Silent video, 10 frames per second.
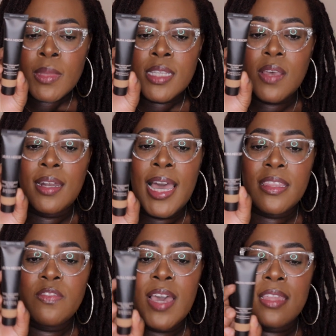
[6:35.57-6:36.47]
So I
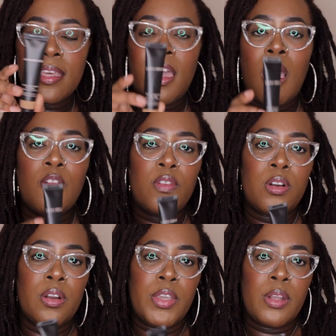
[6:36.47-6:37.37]
like the fact that they
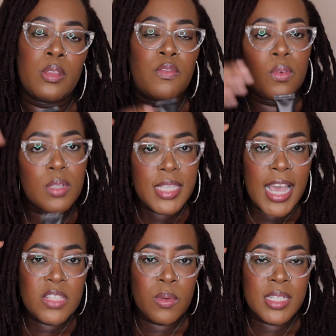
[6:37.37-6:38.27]
offer, you know, the
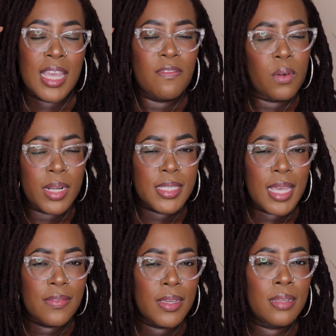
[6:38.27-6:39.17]
full-size ones like
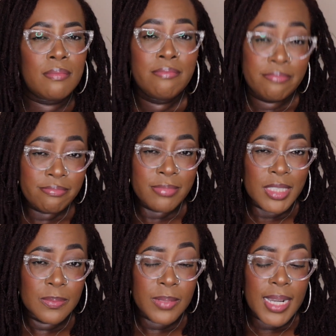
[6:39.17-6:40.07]
$47,
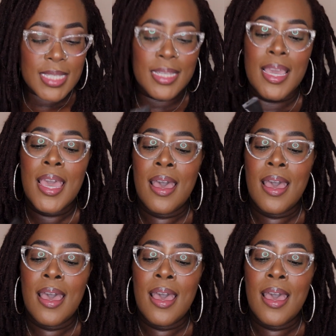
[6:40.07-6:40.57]
the pricey.